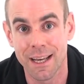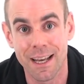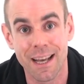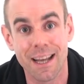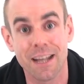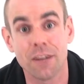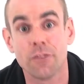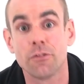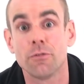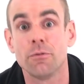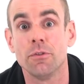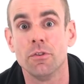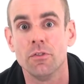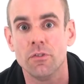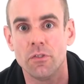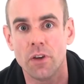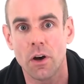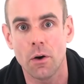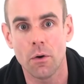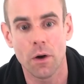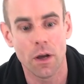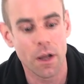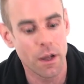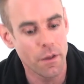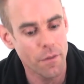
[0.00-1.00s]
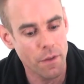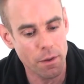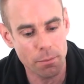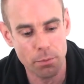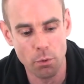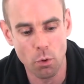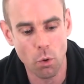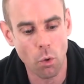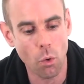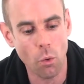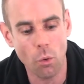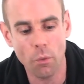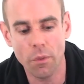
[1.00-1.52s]
and as a result they
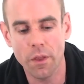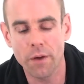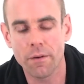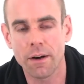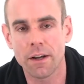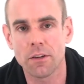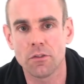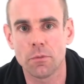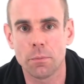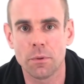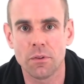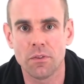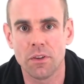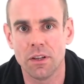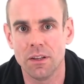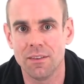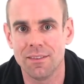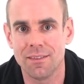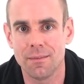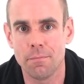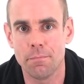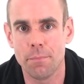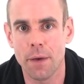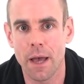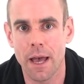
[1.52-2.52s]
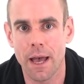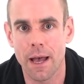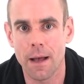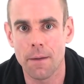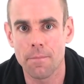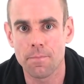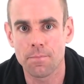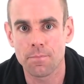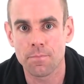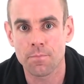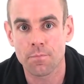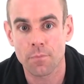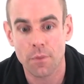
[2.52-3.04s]
brought all their expertise to
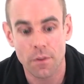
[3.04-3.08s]
bear.